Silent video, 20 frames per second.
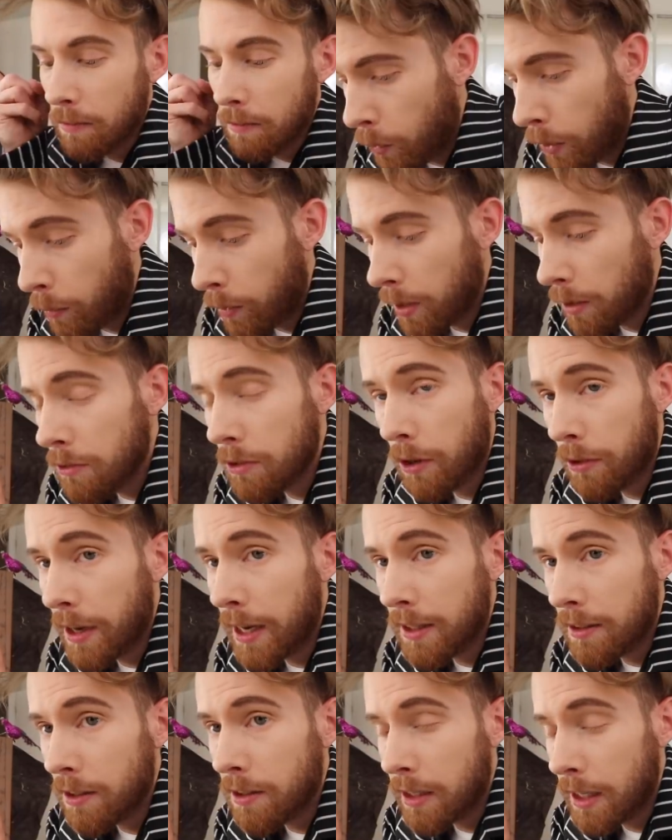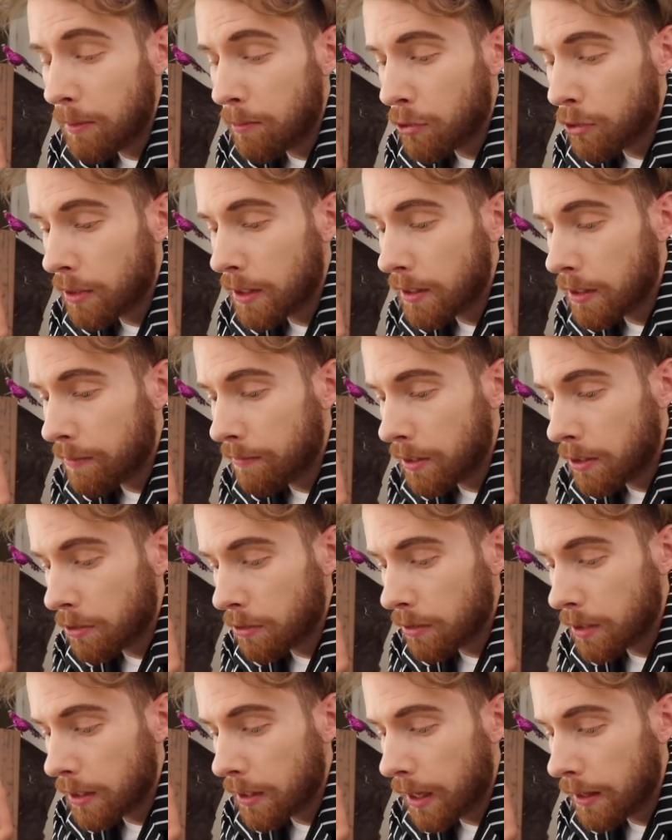We will donate to Team Trees
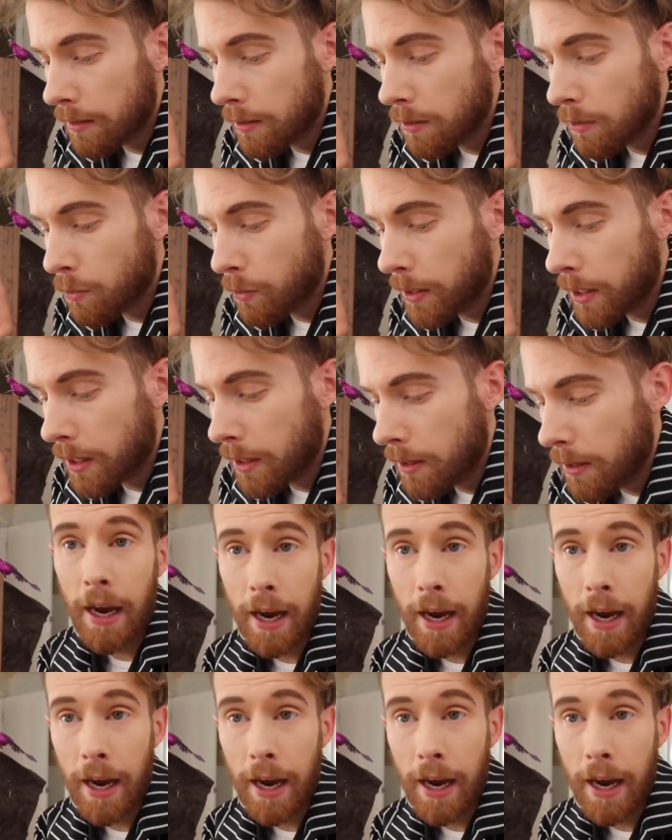eventually. Not this week.